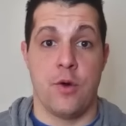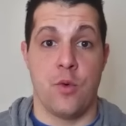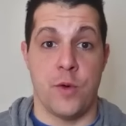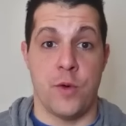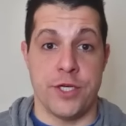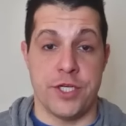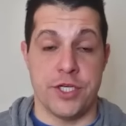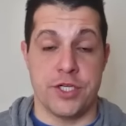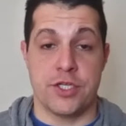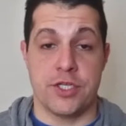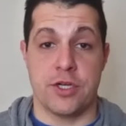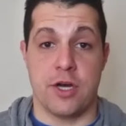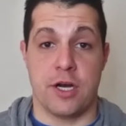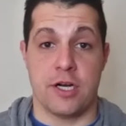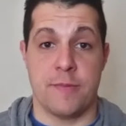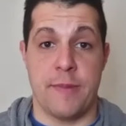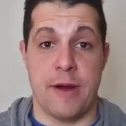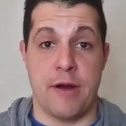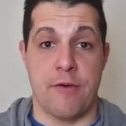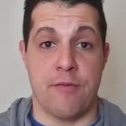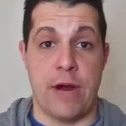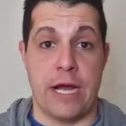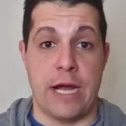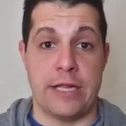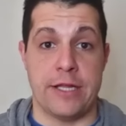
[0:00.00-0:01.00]
We just talked
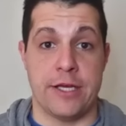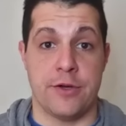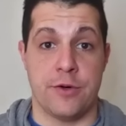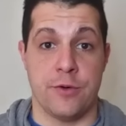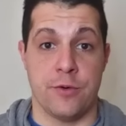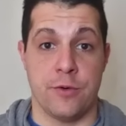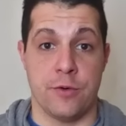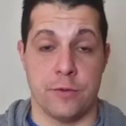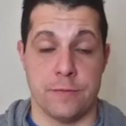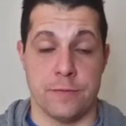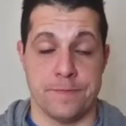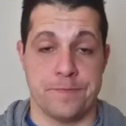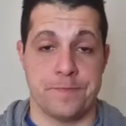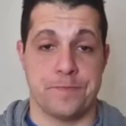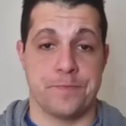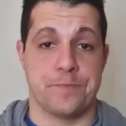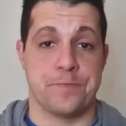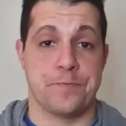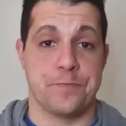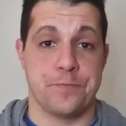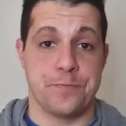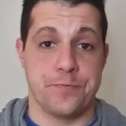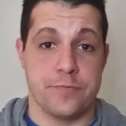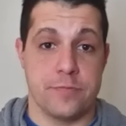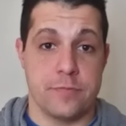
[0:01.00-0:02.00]
about Riley Kugel.
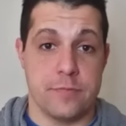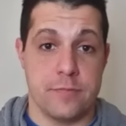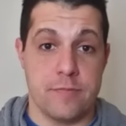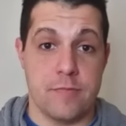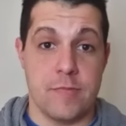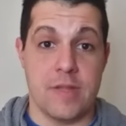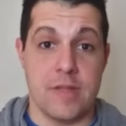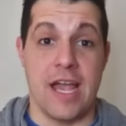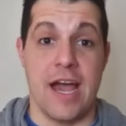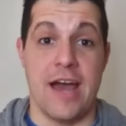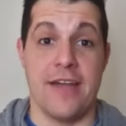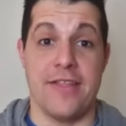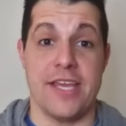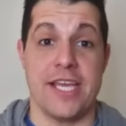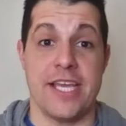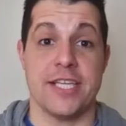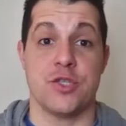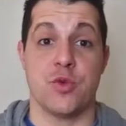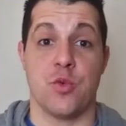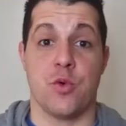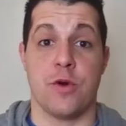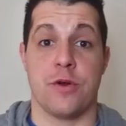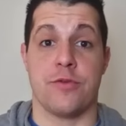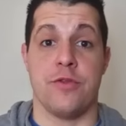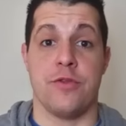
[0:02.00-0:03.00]
I think
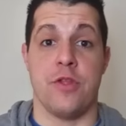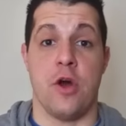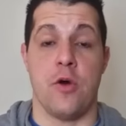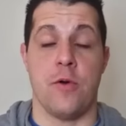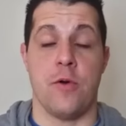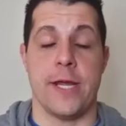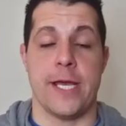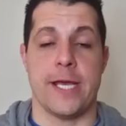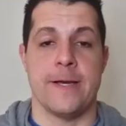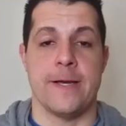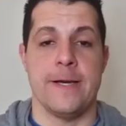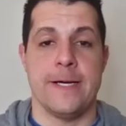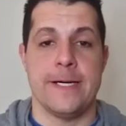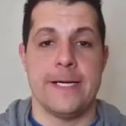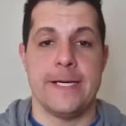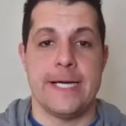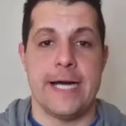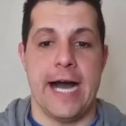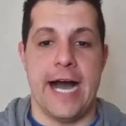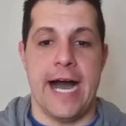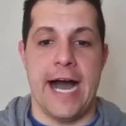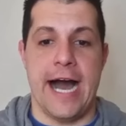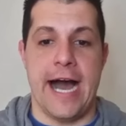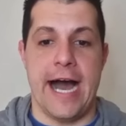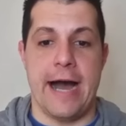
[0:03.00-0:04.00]
it's worth noting.
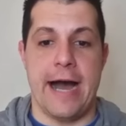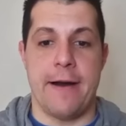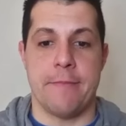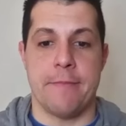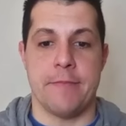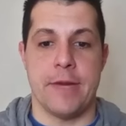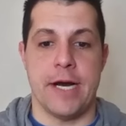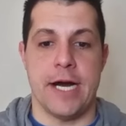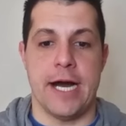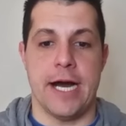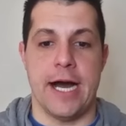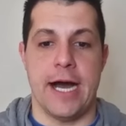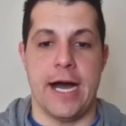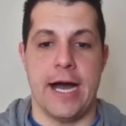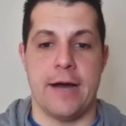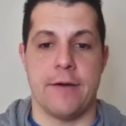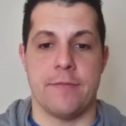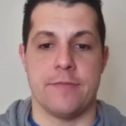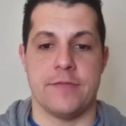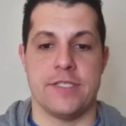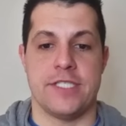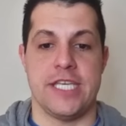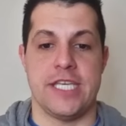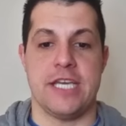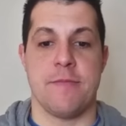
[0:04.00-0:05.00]

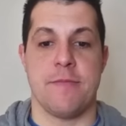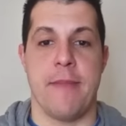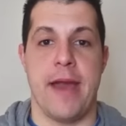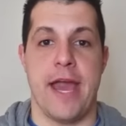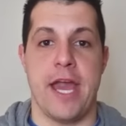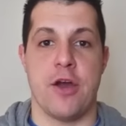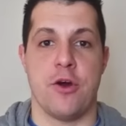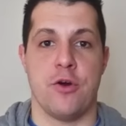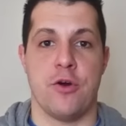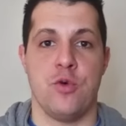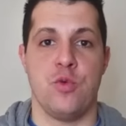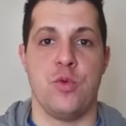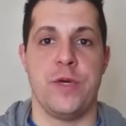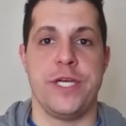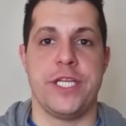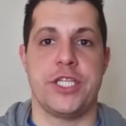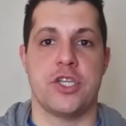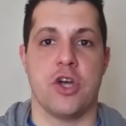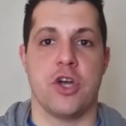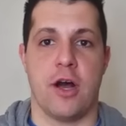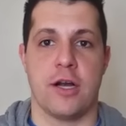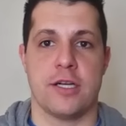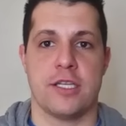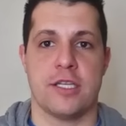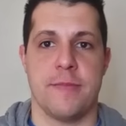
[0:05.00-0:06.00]
Zeke Mayo, who we
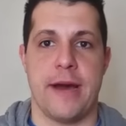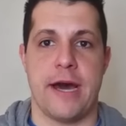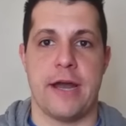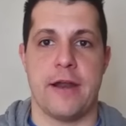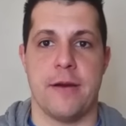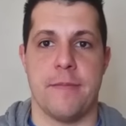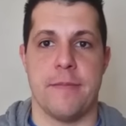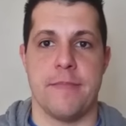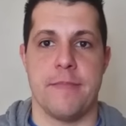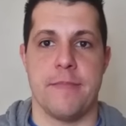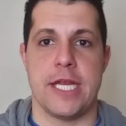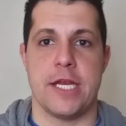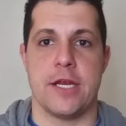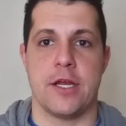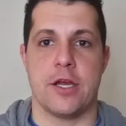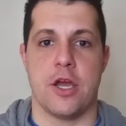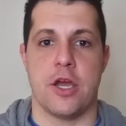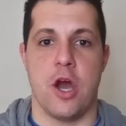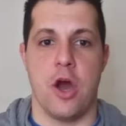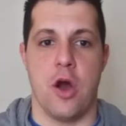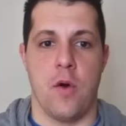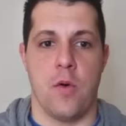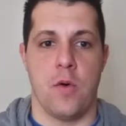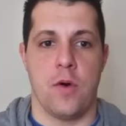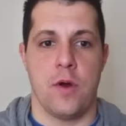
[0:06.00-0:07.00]
talked about a minute
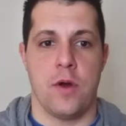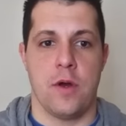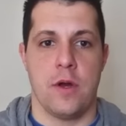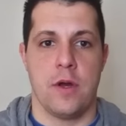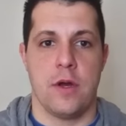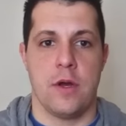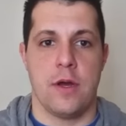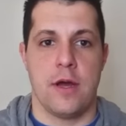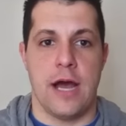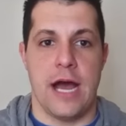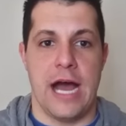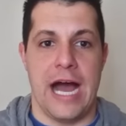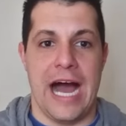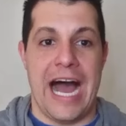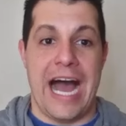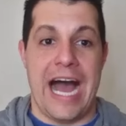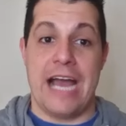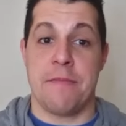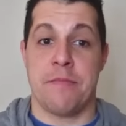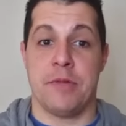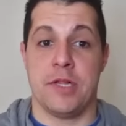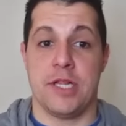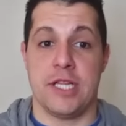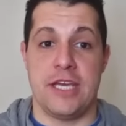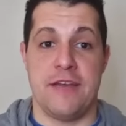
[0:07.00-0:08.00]
ago,
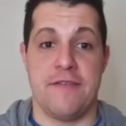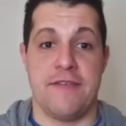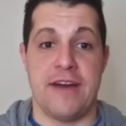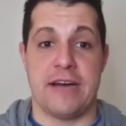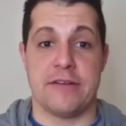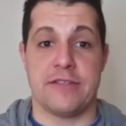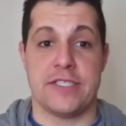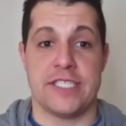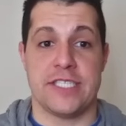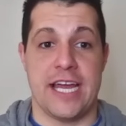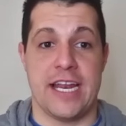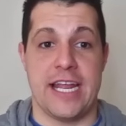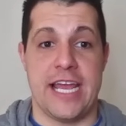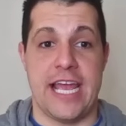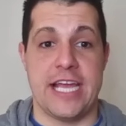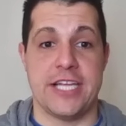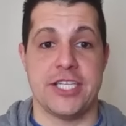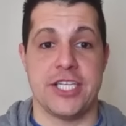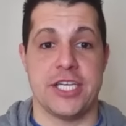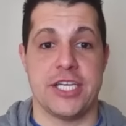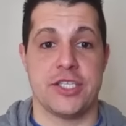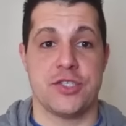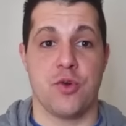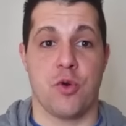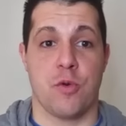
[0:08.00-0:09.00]
I believe outside of
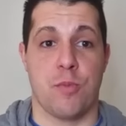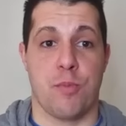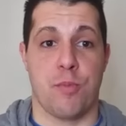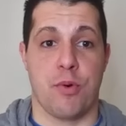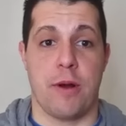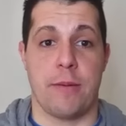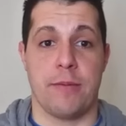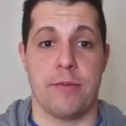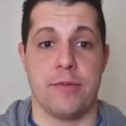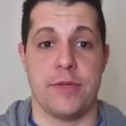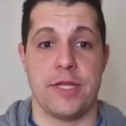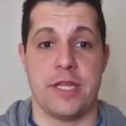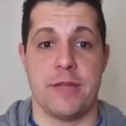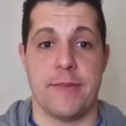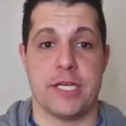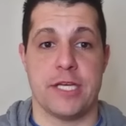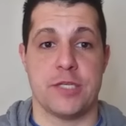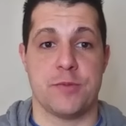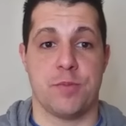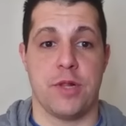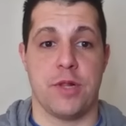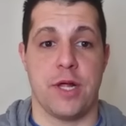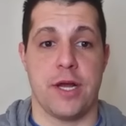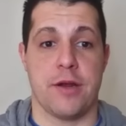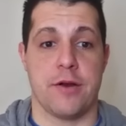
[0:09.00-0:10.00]
AJ Store, probably the
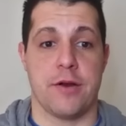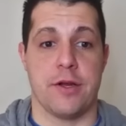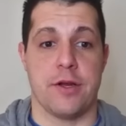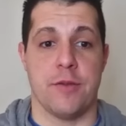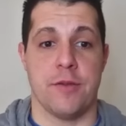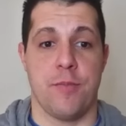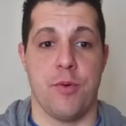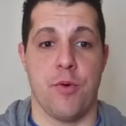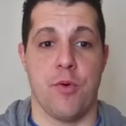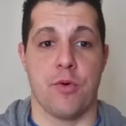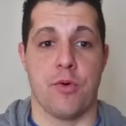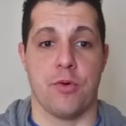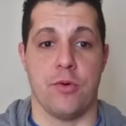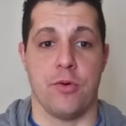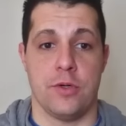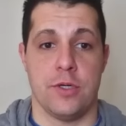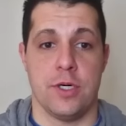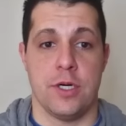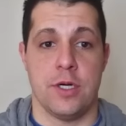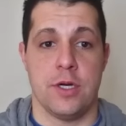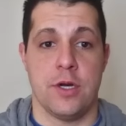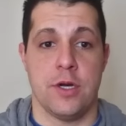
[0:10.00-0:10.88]
best player in the portal.